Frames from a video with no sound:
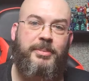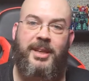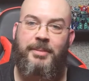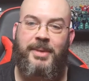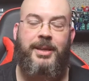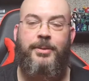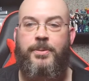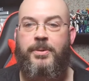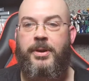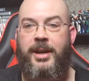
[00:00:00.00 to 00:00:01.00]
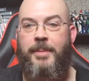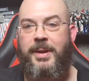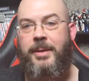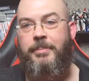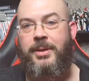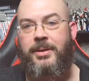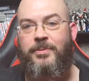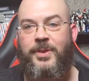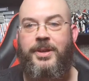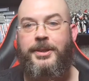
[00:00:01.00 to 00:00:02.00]
and the Amiga all growing up, and I'm going to
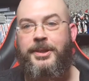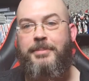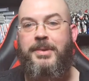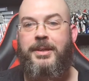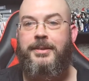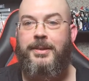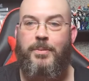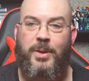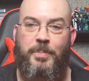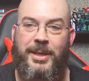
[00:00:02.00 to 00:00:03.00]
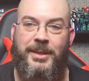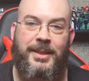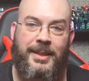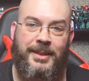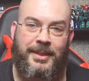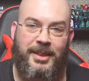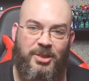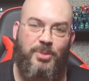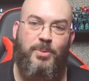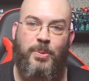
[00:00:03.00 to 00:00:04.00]
furnish him with a PC that's going to
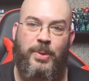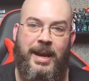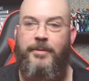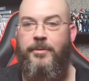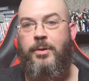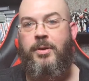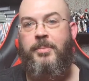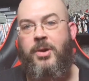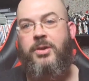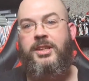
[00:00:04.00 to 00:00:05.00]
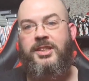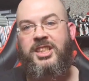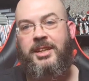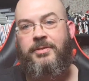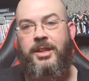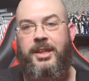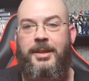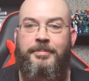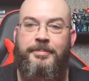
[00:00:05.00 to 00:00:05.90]
do all that for him on his TV,